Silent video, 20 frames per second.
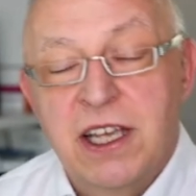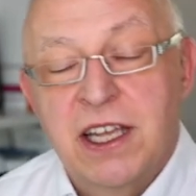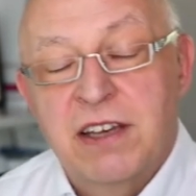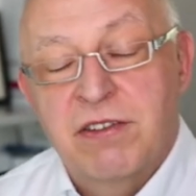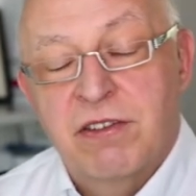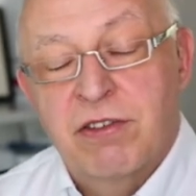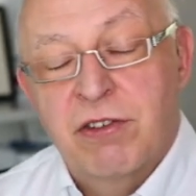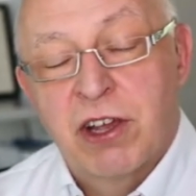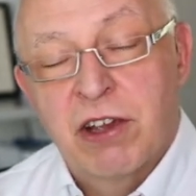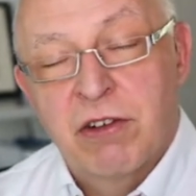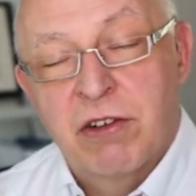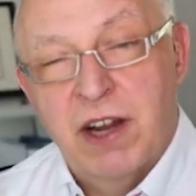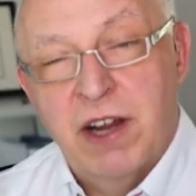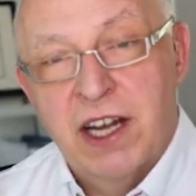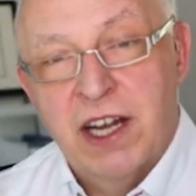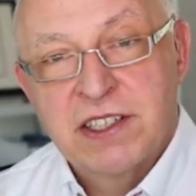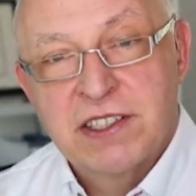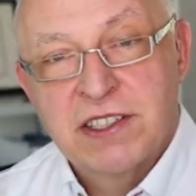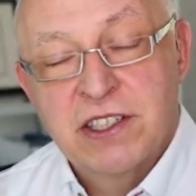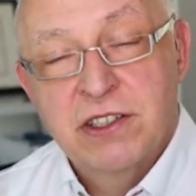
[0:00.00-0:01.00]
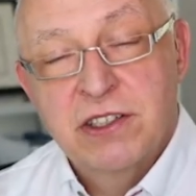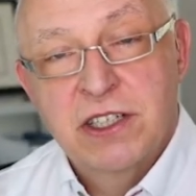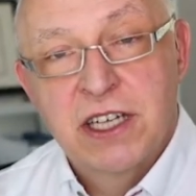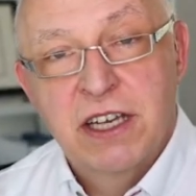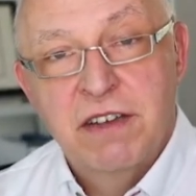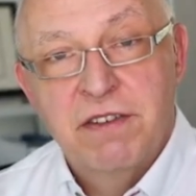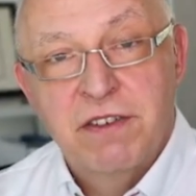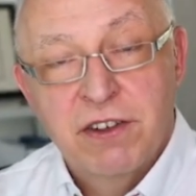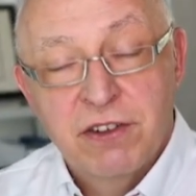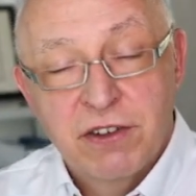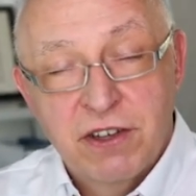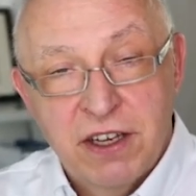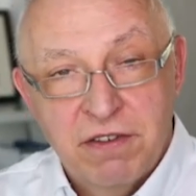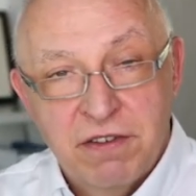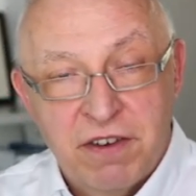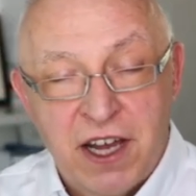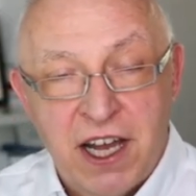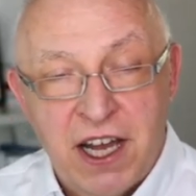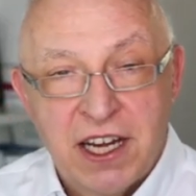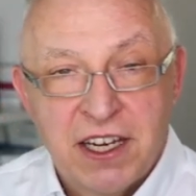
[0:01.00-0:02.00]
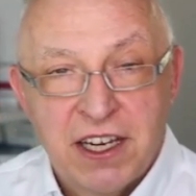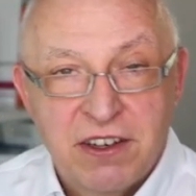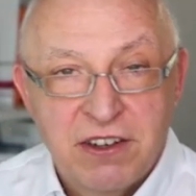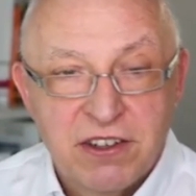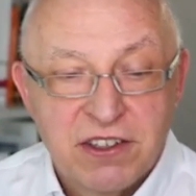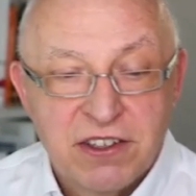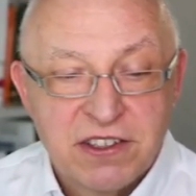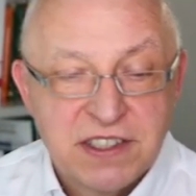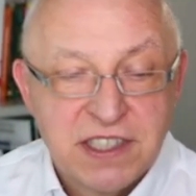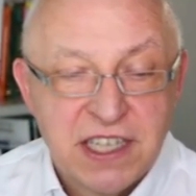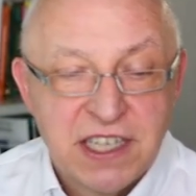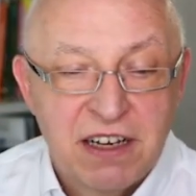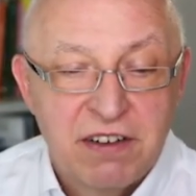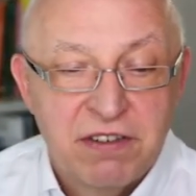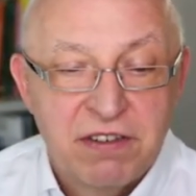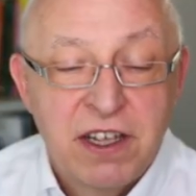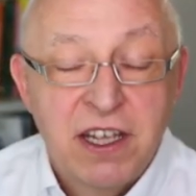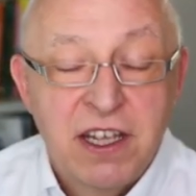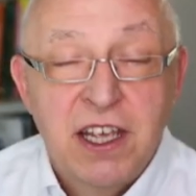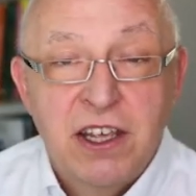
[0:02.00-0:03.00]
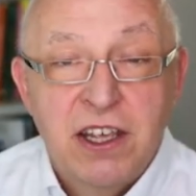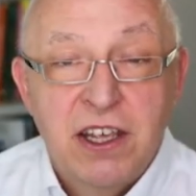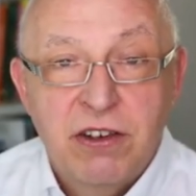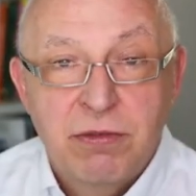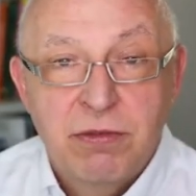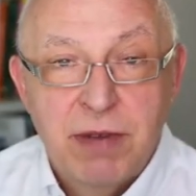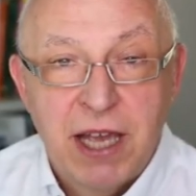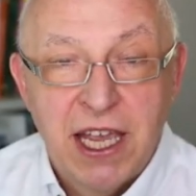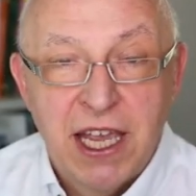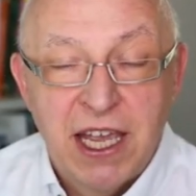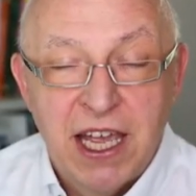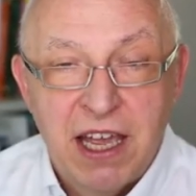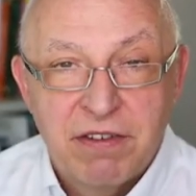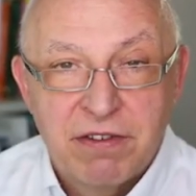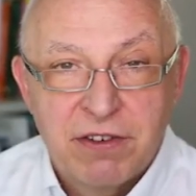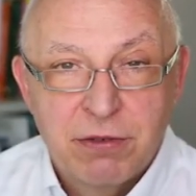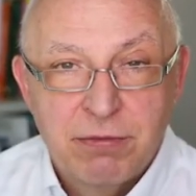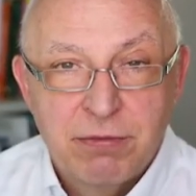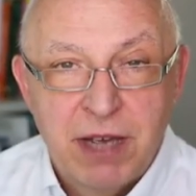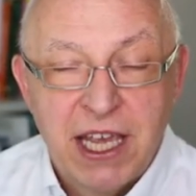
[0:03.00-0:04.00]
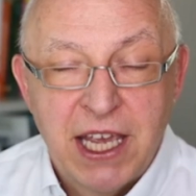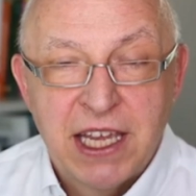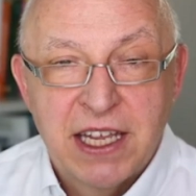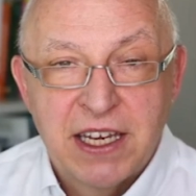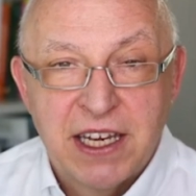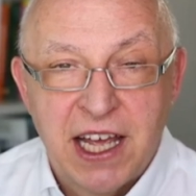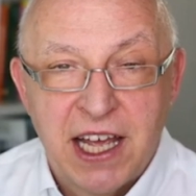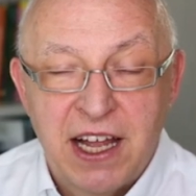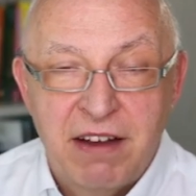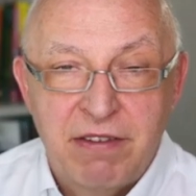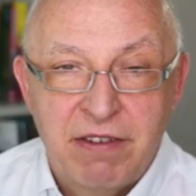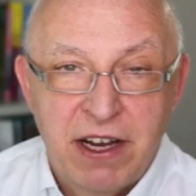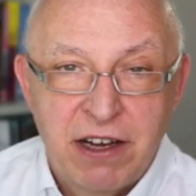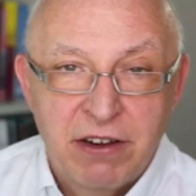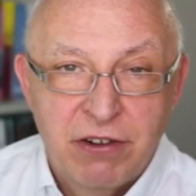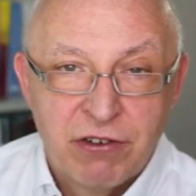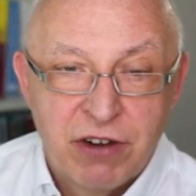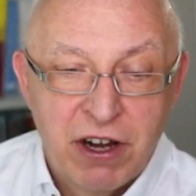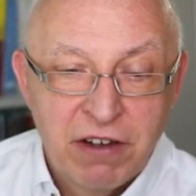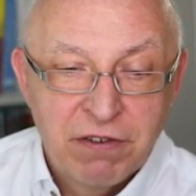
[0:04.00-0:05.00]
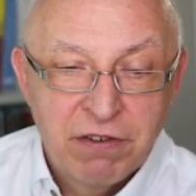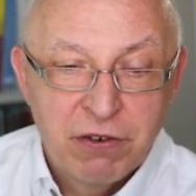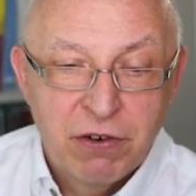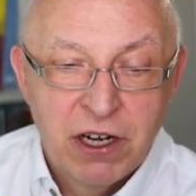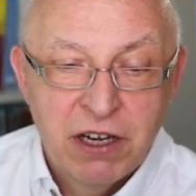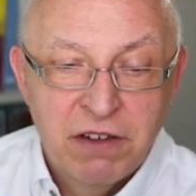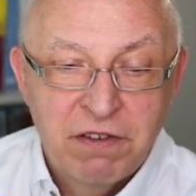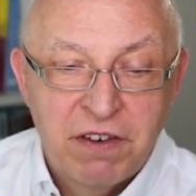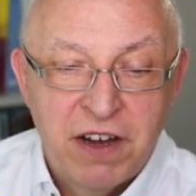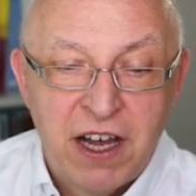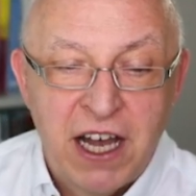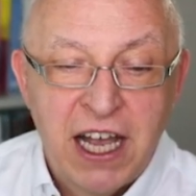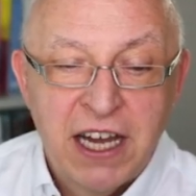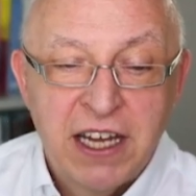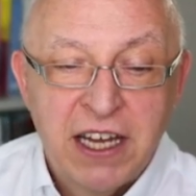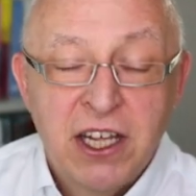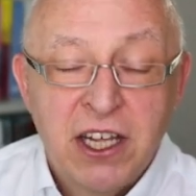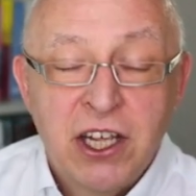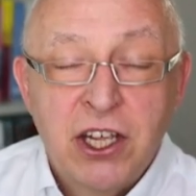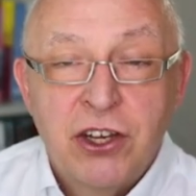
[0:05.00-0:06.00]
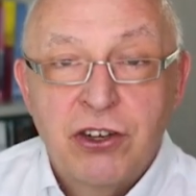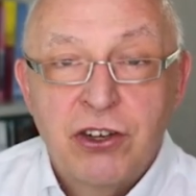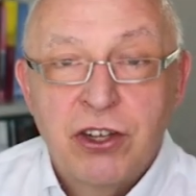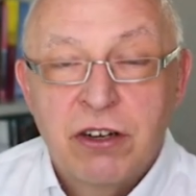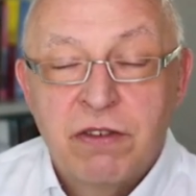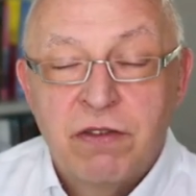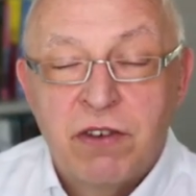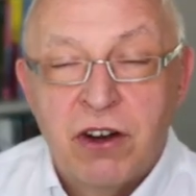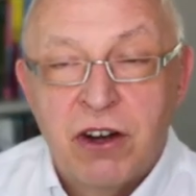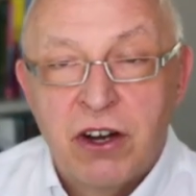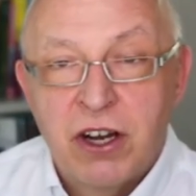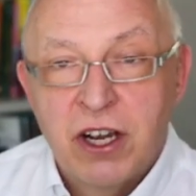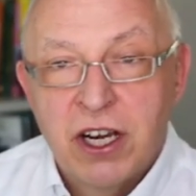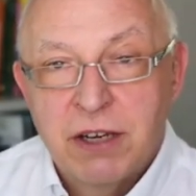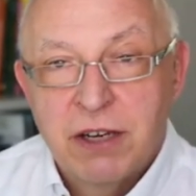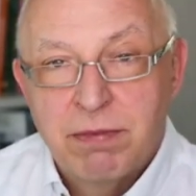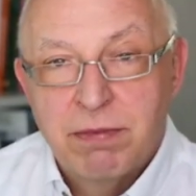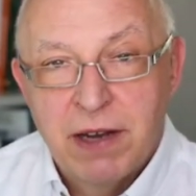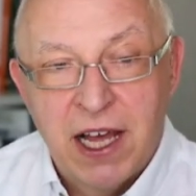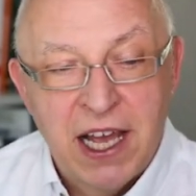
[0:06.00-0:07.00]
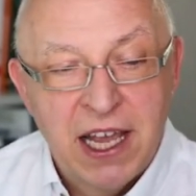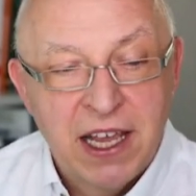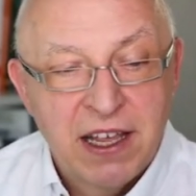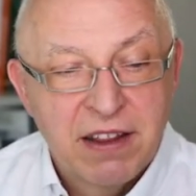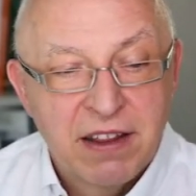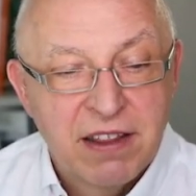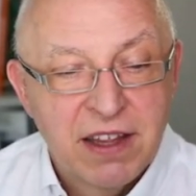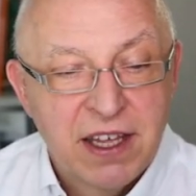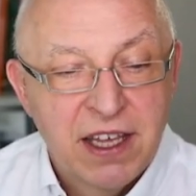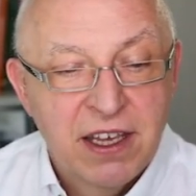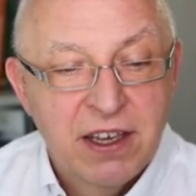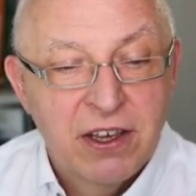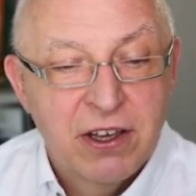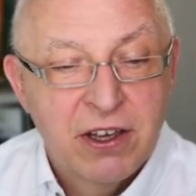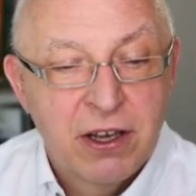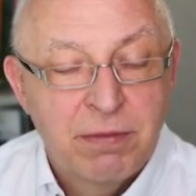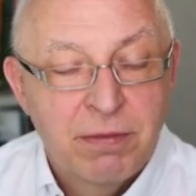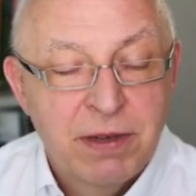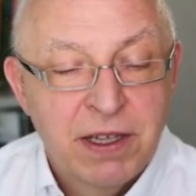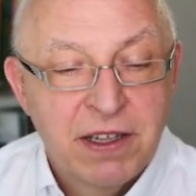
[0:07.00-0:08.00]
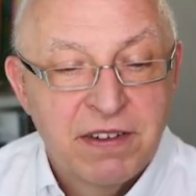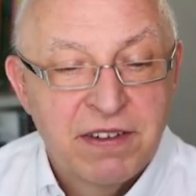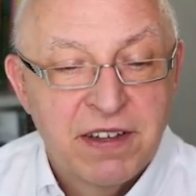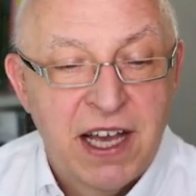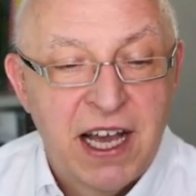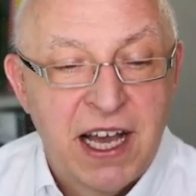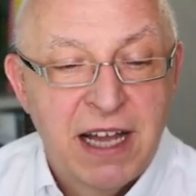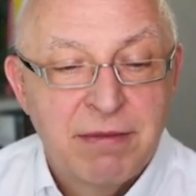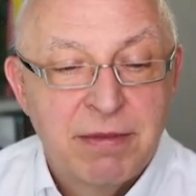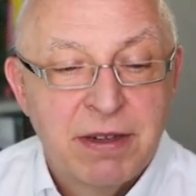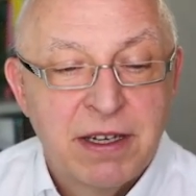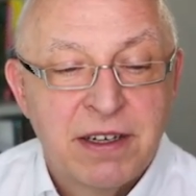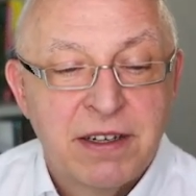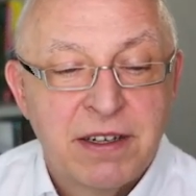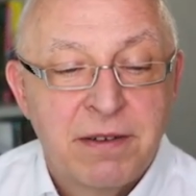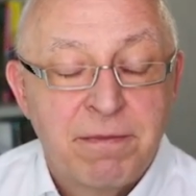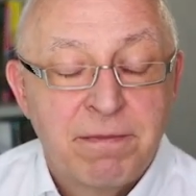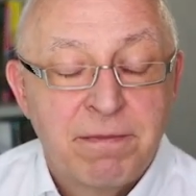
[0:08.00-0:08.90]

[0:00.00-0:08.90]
It requires you, if you define it yourself, you may have to make it L value ref qualified to avoid applying the copy assignment